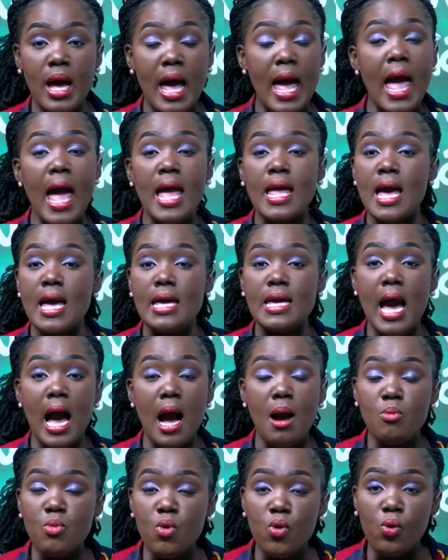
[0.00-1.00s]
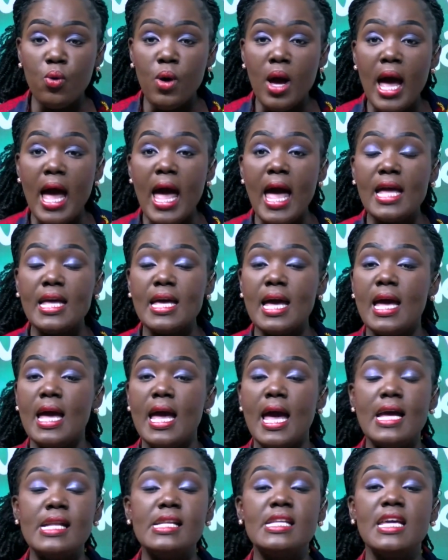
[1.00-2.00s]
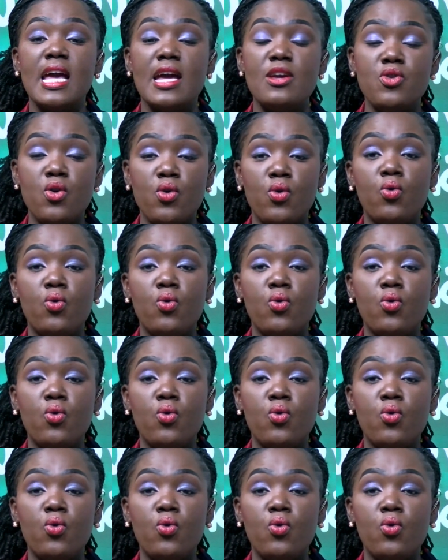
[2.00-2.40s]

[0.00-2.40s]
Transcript: Eye ya mo. Eye edien yo.